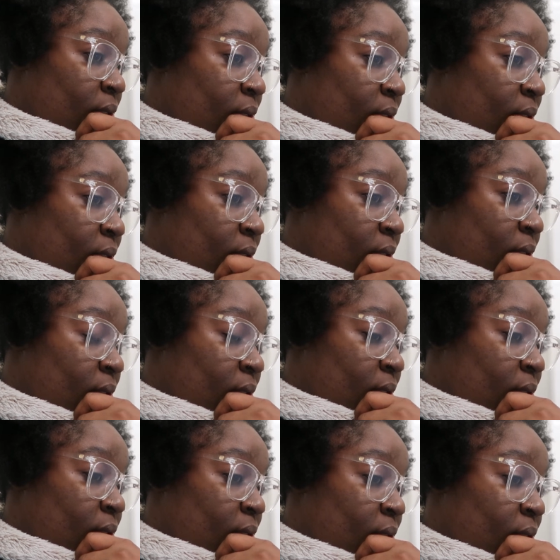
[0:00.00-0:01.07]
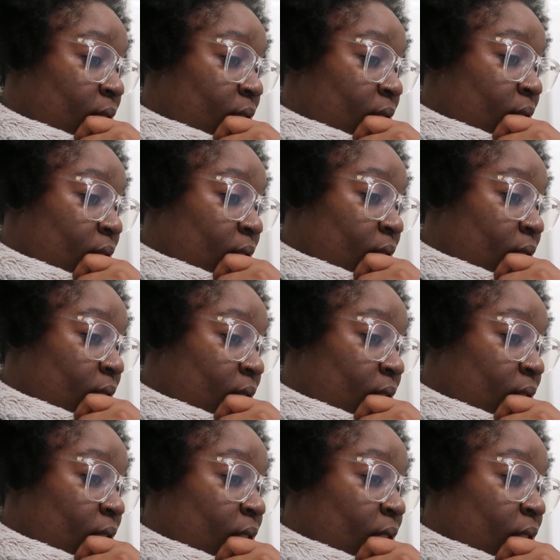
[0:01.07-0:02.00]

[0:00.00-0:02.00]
[no speech]